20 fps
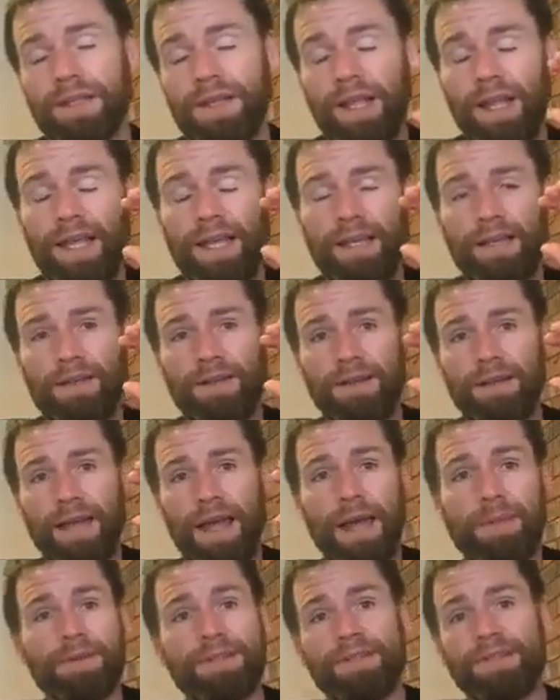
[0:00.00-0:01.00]
Like
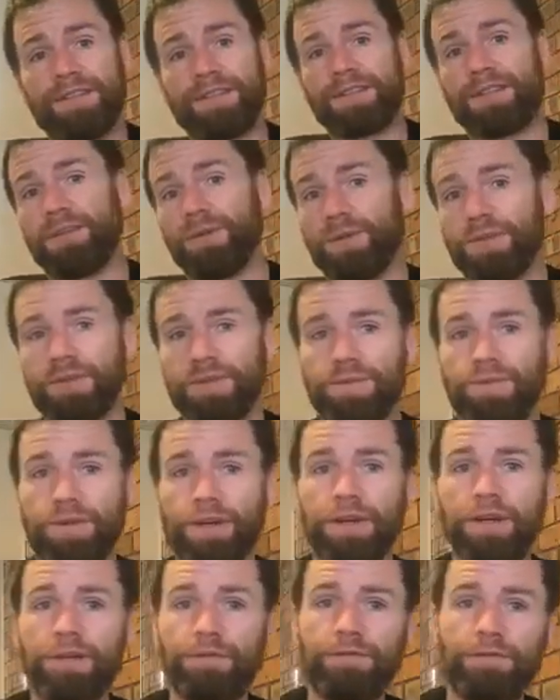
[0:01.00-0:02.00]
habits and skills are
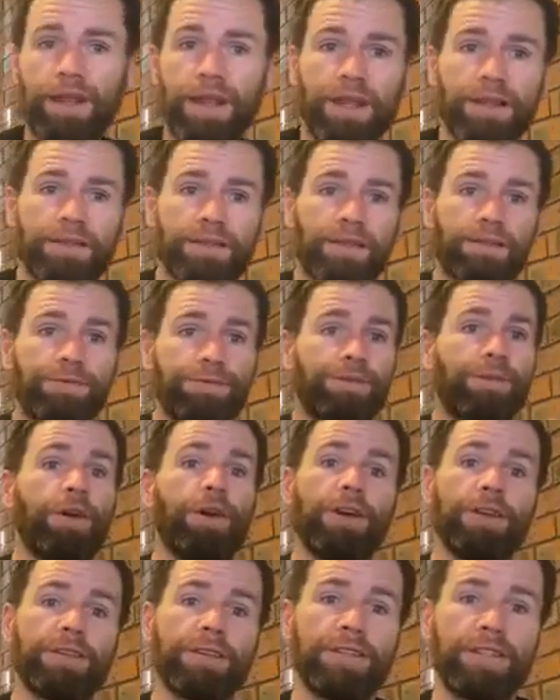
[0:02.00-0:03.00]
very advanced. At
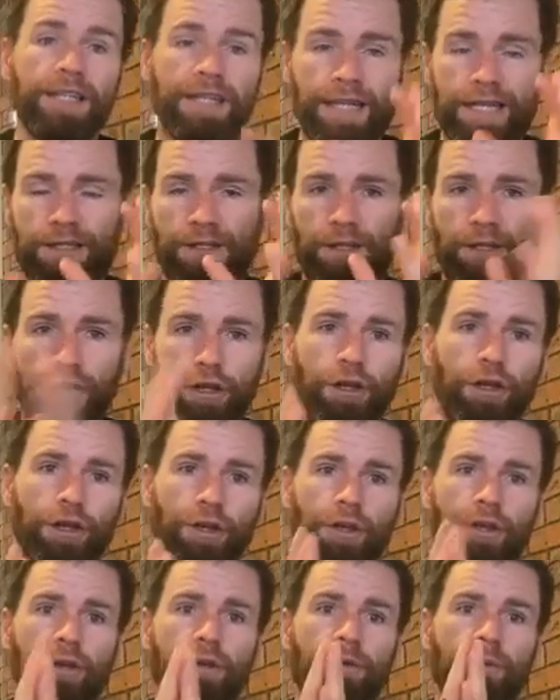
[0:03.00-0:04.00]
first, you need to
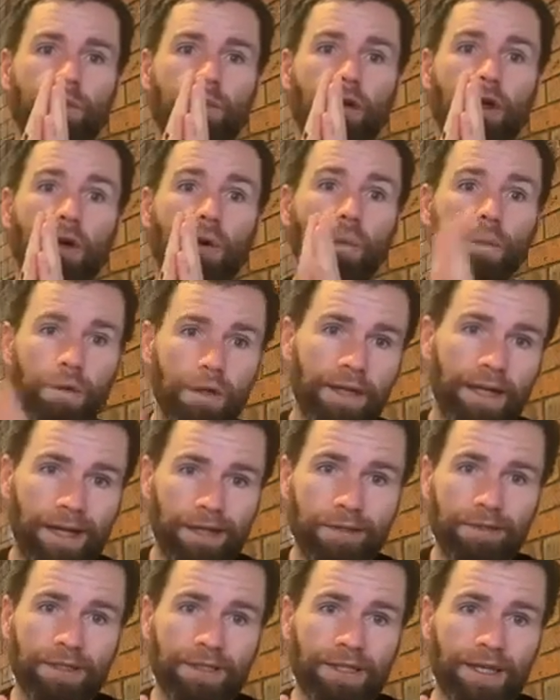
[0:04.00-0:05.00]
learn what
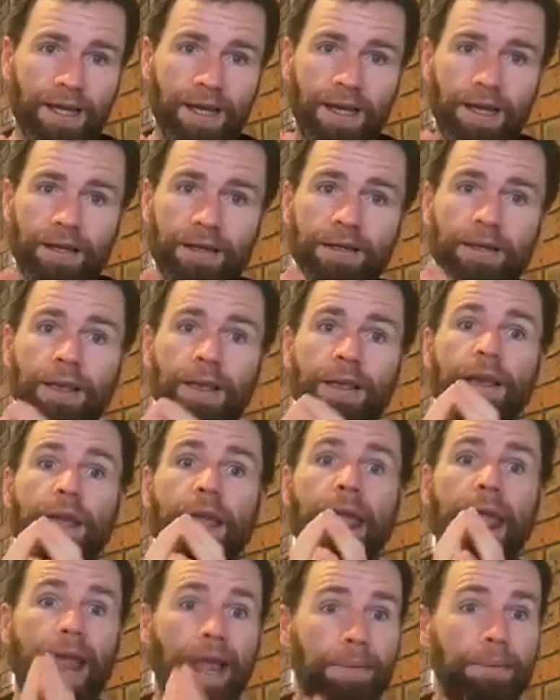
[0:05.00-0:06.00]
calories are,
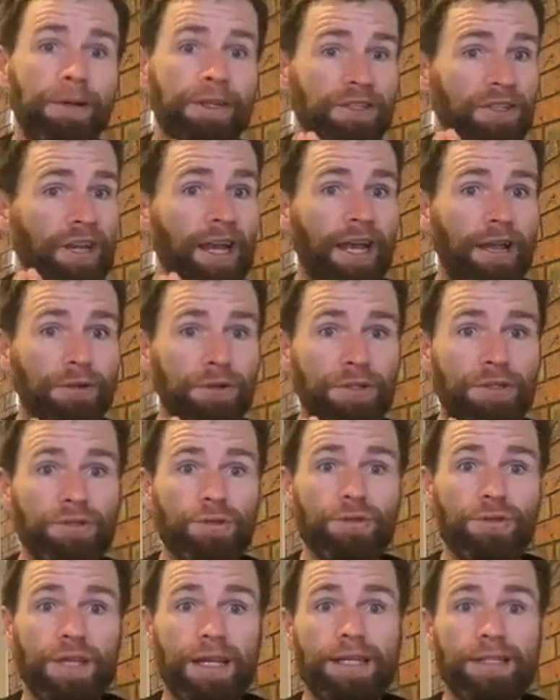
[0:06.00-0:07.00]
how much calories
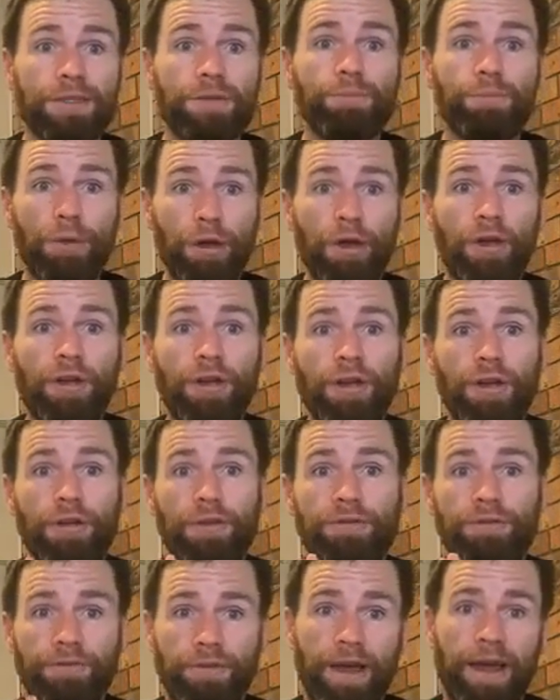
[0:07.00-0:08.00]
you need to
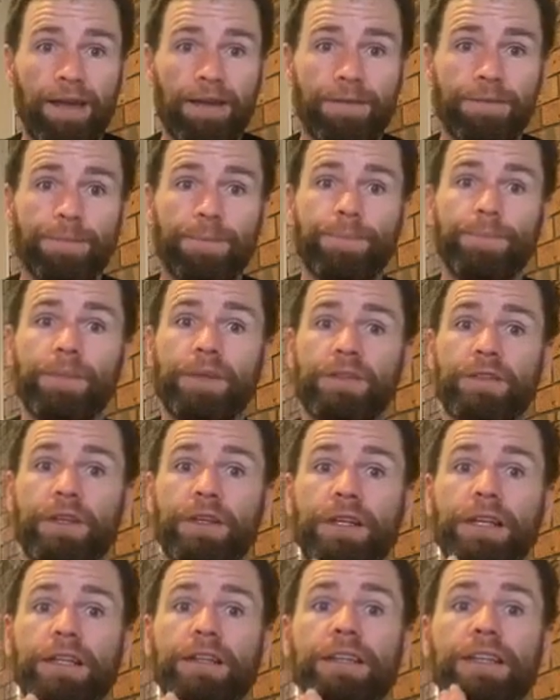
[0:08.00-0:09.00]
burn fat. So
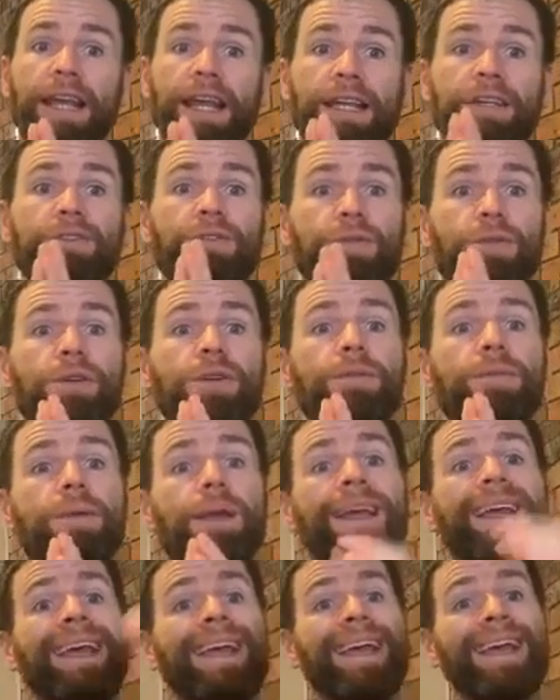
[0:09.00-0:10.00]
you need to get into
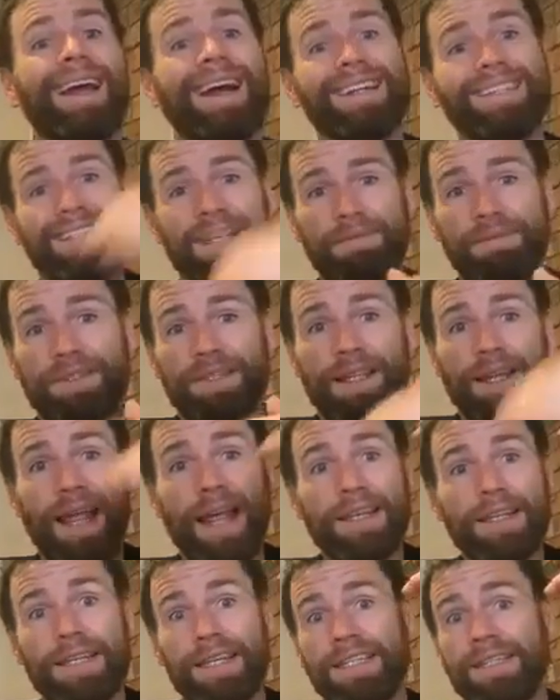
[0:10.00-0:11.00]
a deficit
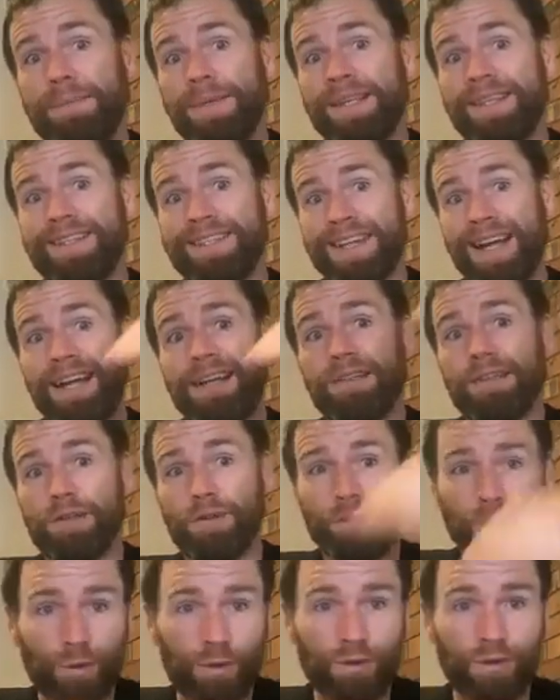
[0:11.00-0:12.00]
and you need to be starting to
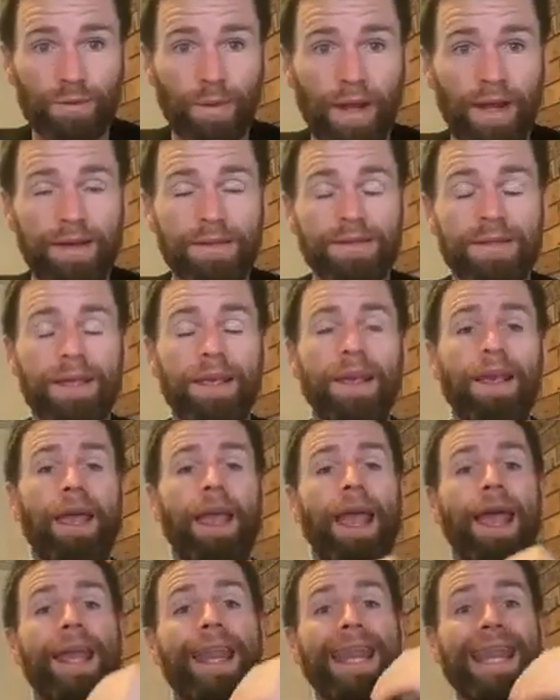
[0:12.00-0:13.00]
lose weight.
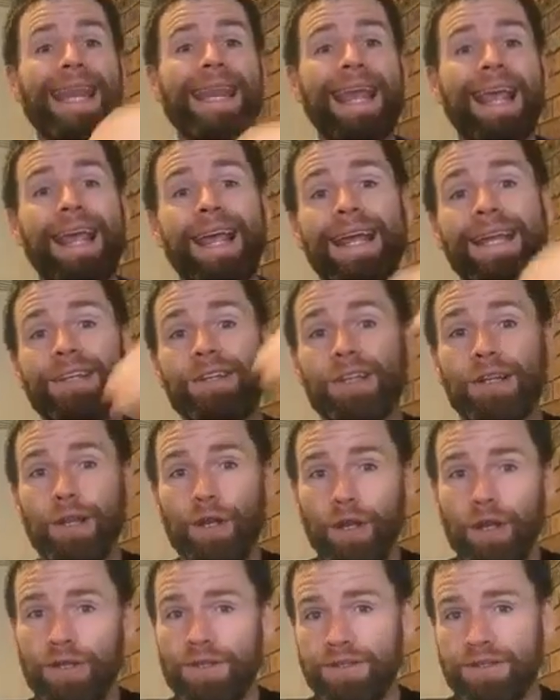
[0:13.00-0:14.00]
And then you
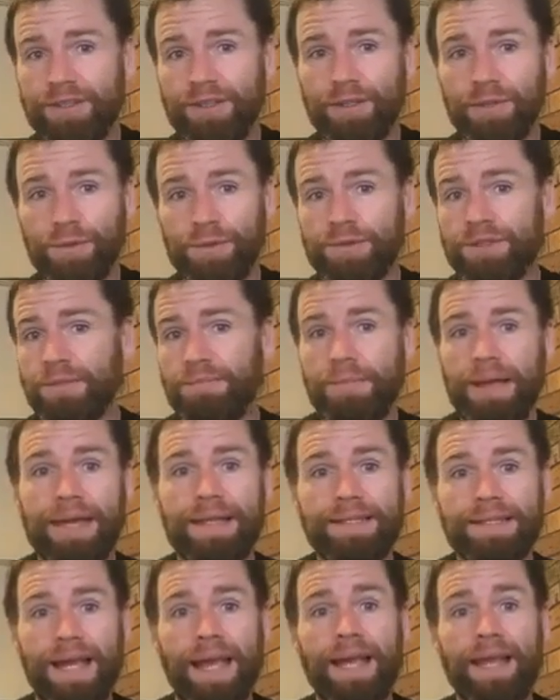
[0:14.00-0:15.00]
learn the skills to
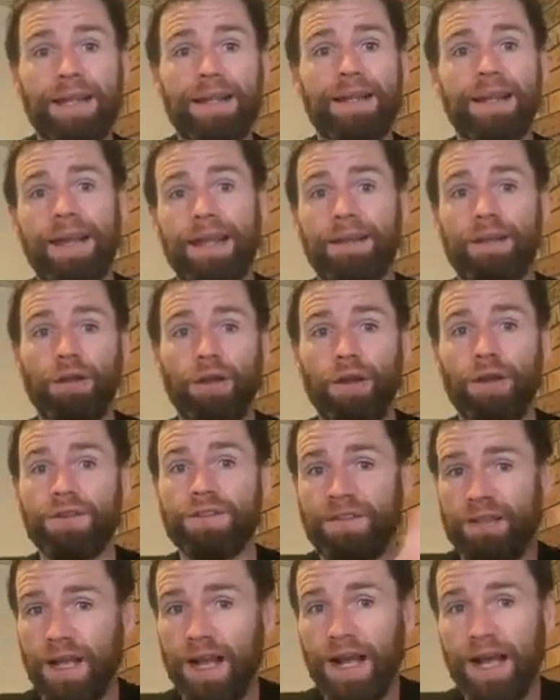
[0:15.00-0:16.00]
maintain that
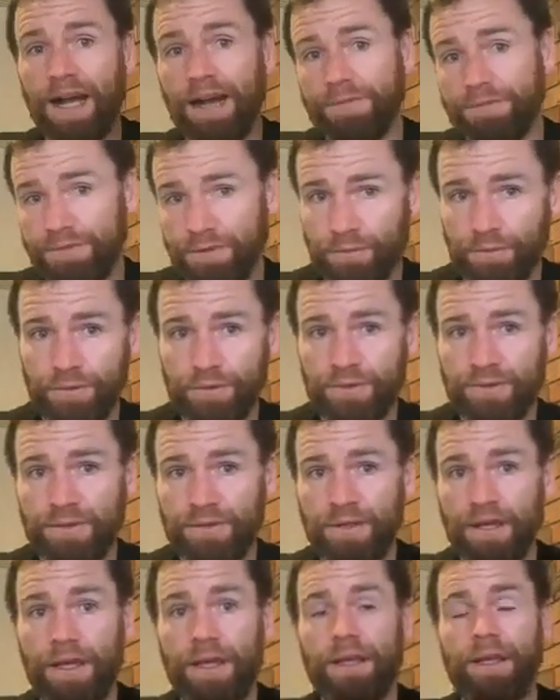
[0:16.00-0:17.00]
loss afterwards.
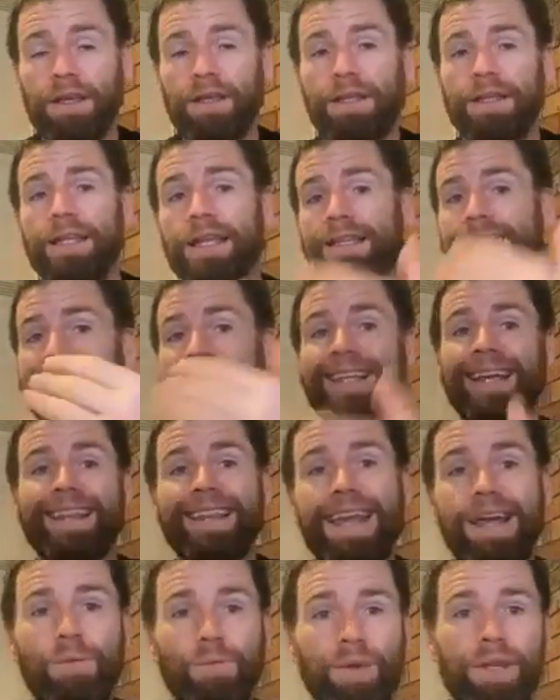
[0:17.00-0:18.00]
You need to get
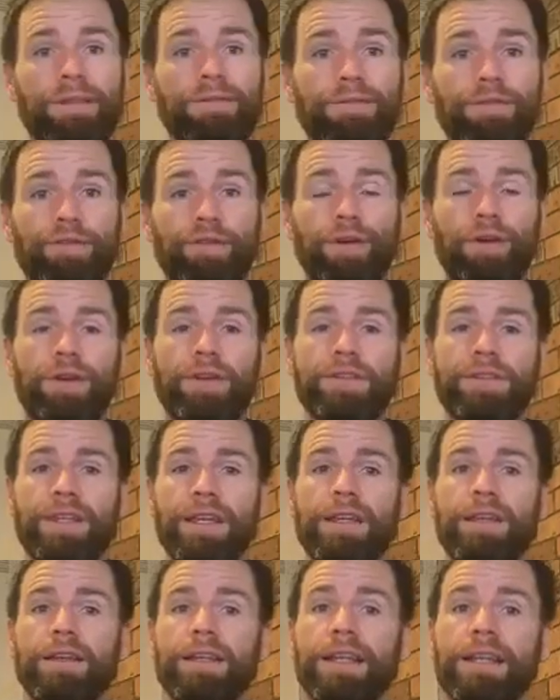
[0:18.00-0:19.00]
that win first.
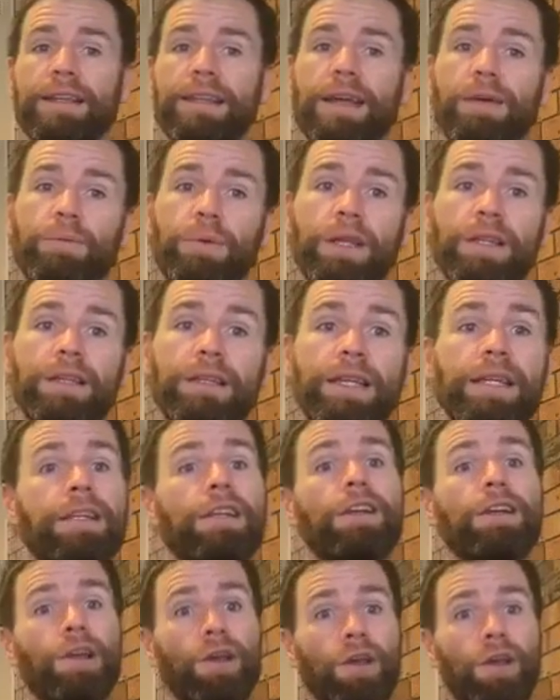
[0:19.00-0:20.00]
And to get that win, you need to
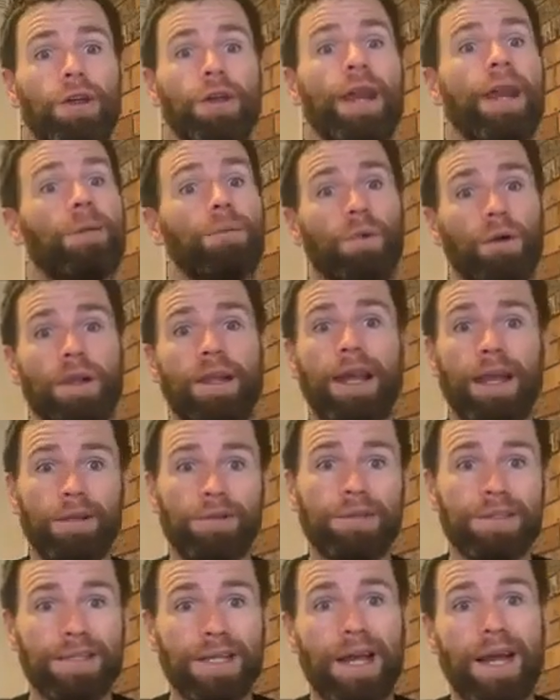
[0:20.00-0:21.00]
learn what
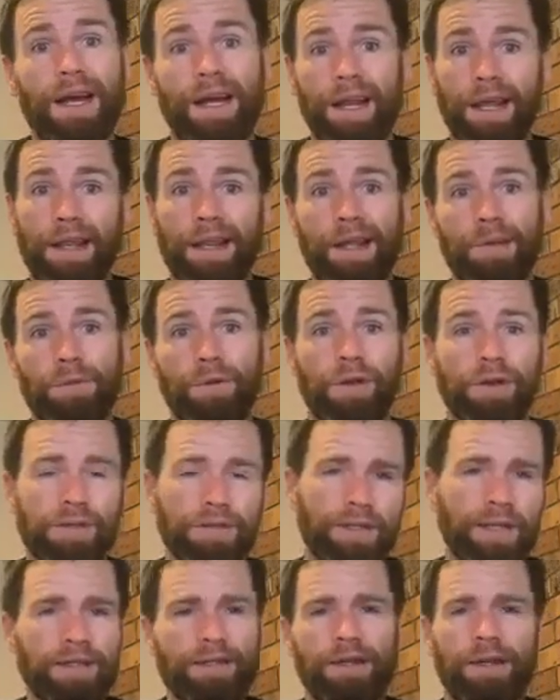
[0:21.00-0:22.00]
calories are and how they work, because
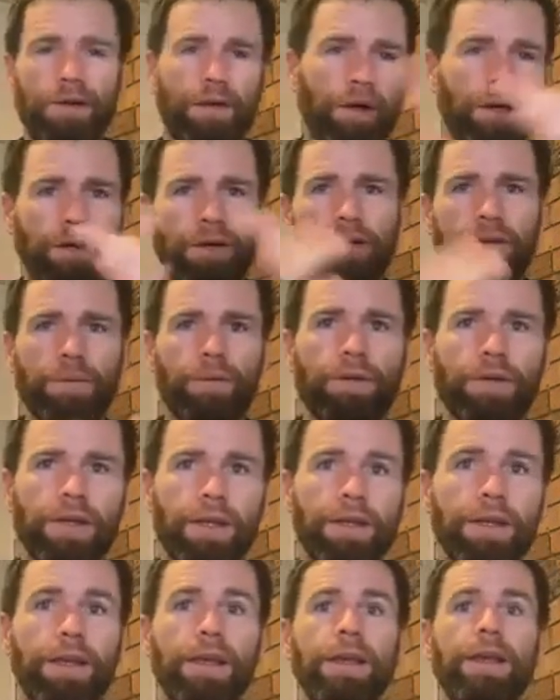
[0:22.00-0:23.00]
that's how I kind of work
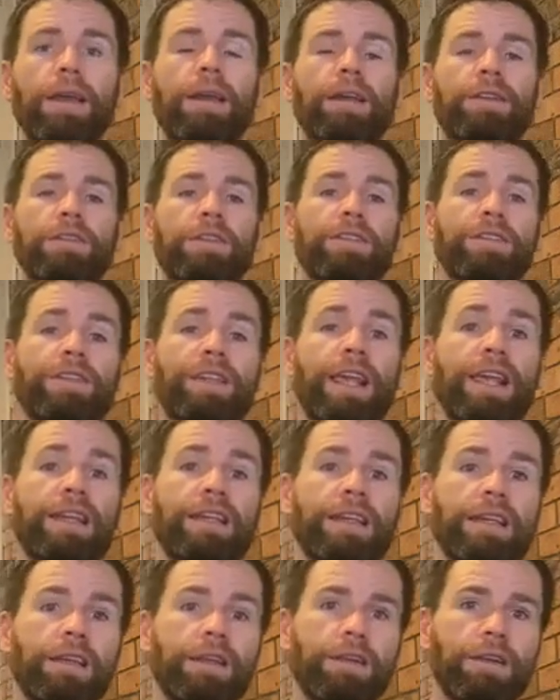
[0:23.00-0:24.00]
it. So
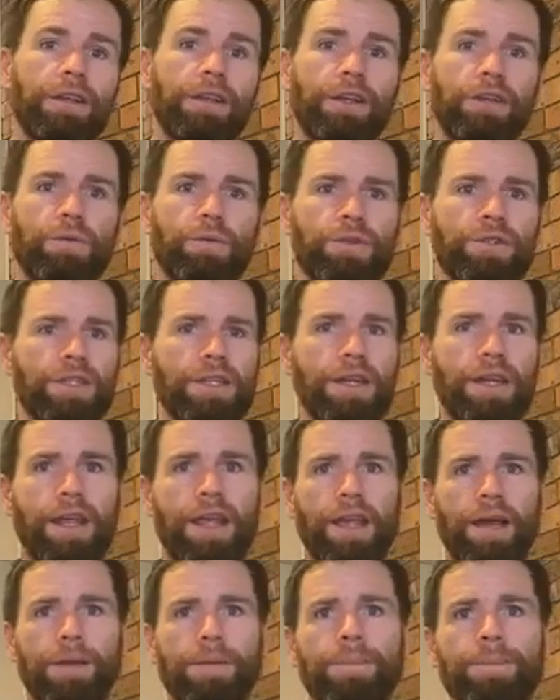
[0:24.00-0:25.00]
Sandy, I know you're watching
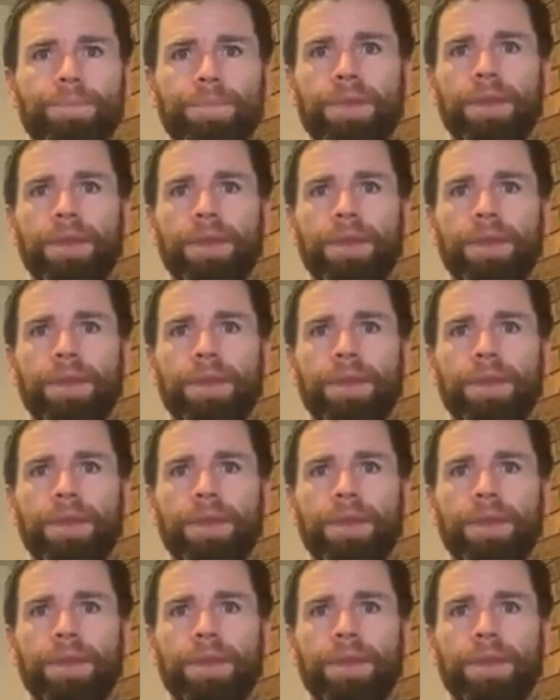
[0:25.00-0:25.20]
now.